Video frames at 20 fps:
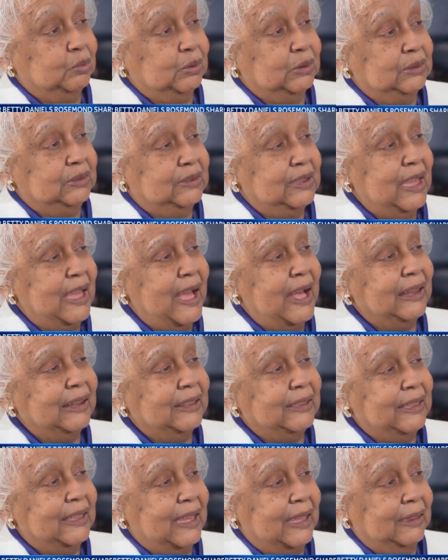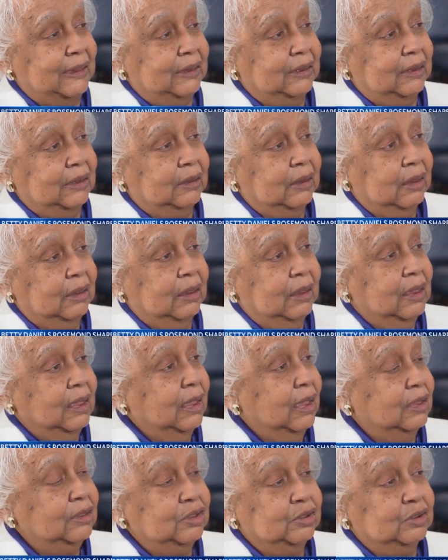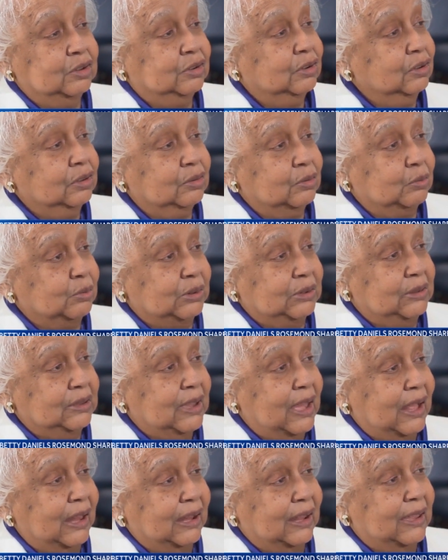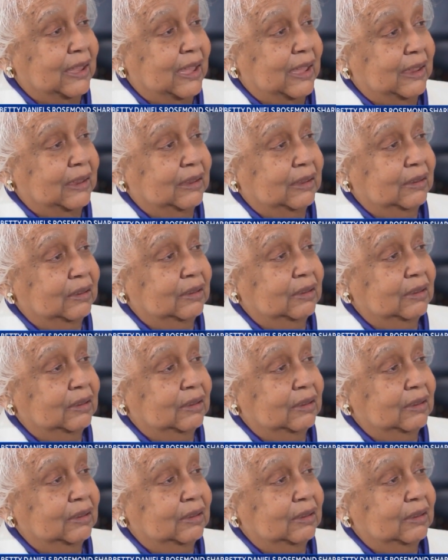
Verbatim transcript: retaliate, and you couldn't retaliate.